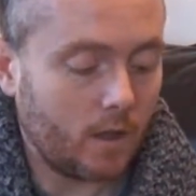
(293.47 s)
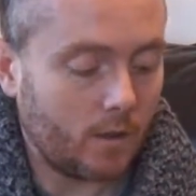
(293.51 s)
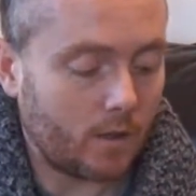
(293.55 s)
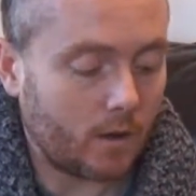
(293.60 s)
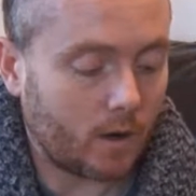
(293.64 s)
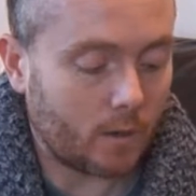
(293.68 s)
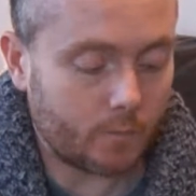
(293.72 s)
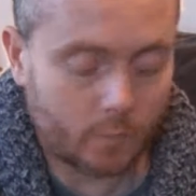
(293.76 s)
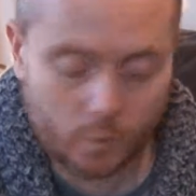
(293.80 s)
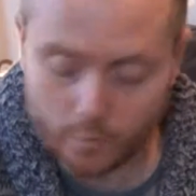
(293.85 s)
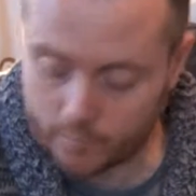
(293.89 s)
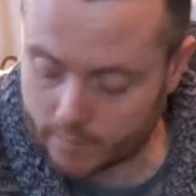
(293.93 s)

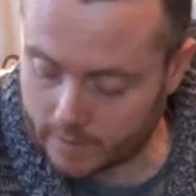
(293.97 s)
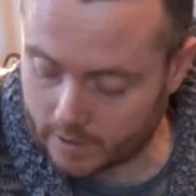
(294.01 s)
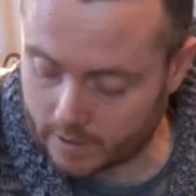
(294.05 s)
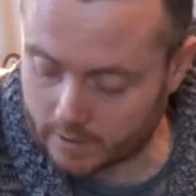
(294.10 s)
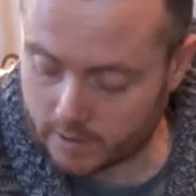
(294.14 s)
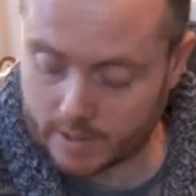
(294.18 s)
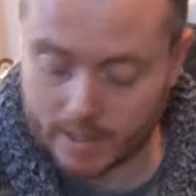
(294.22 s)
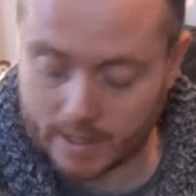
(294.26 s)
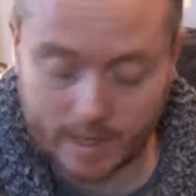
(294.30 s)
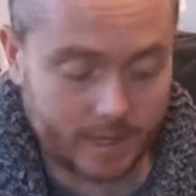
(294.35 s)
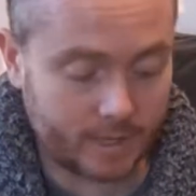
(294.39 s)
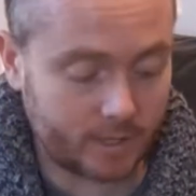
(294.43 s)
and I move down
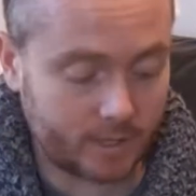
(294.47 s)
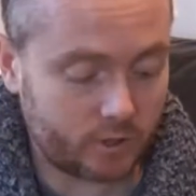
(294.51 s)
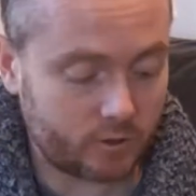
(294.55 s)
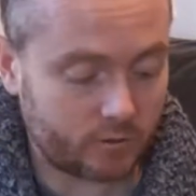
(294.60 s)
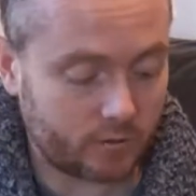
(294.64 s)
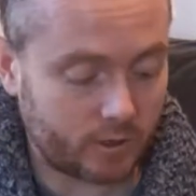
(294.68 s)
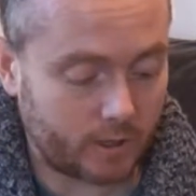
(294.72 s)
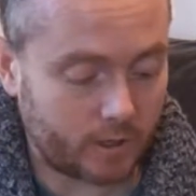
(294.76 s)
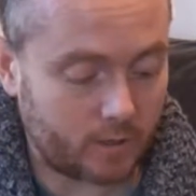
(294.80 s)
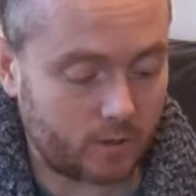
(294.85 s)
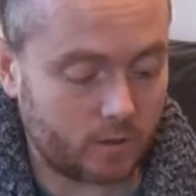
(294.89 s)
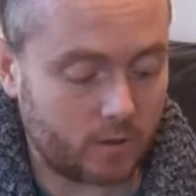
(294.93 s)
to the A
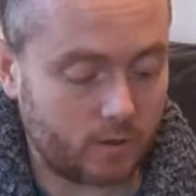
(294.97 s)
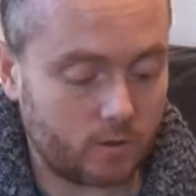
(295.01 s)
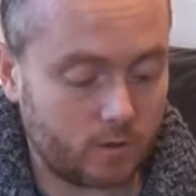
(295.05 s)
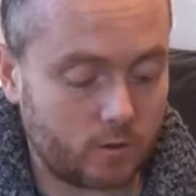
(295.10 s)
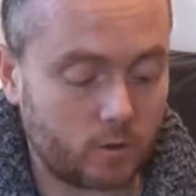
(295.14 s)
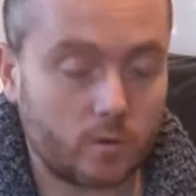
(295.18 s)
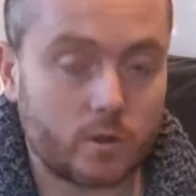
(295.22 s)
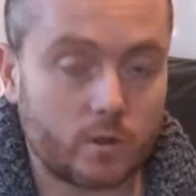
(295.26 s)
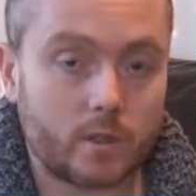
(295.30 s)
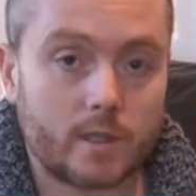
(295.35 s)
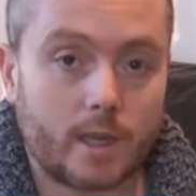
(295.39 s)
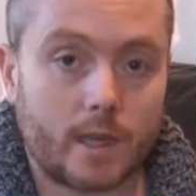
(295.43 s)
string,
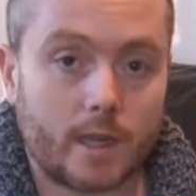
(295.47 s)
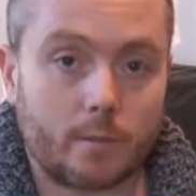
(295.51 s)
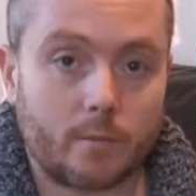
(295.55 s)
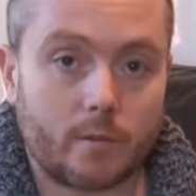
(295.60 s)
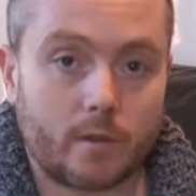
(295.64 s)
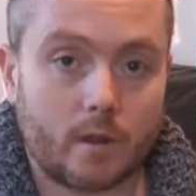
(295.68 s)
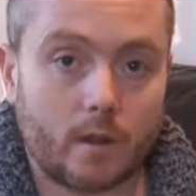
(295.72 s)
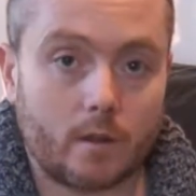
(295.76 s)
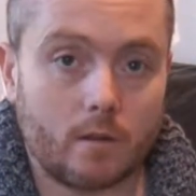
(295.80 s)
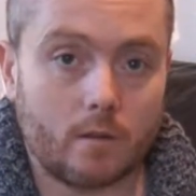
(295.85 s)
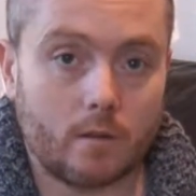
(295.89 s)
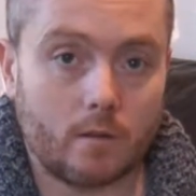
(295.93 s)
do the same
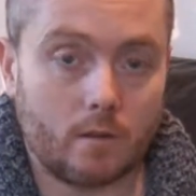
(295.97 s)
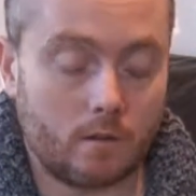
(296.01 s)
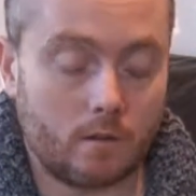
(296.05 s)
thing.